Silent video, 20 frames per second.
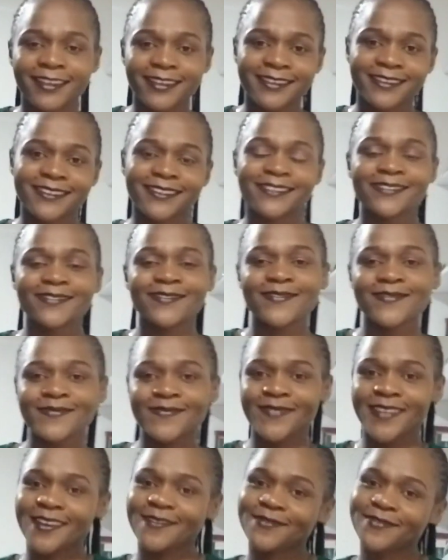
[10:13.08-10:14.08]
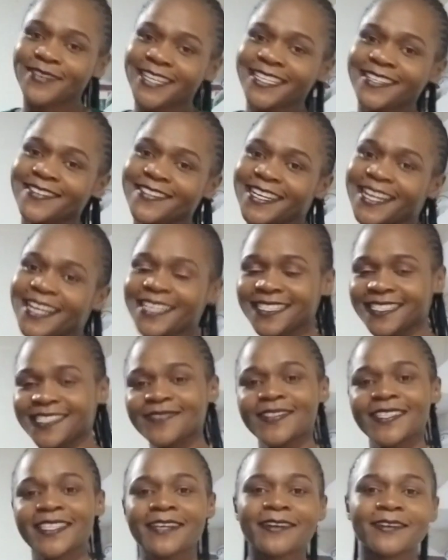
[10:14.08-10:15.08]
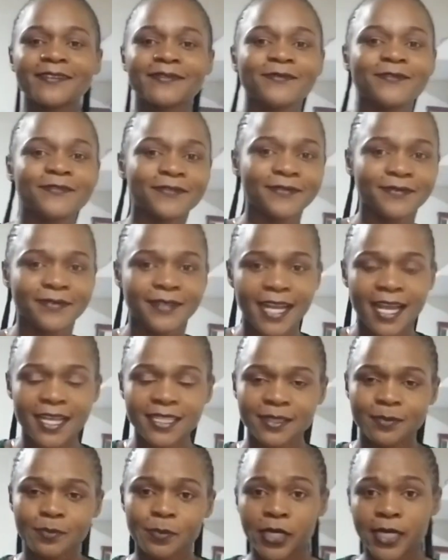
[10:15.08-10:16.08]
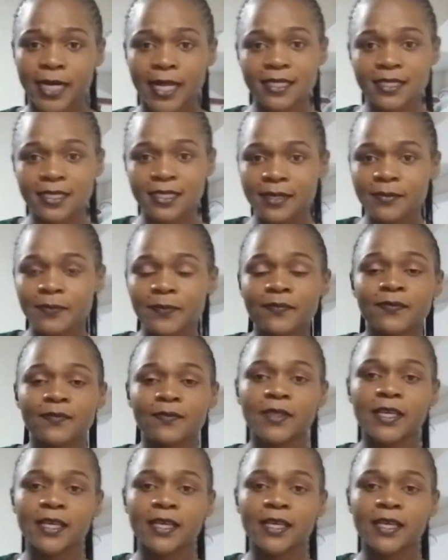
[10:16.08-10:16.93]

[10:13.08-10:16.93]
So we are finalizing with our last bonus tip.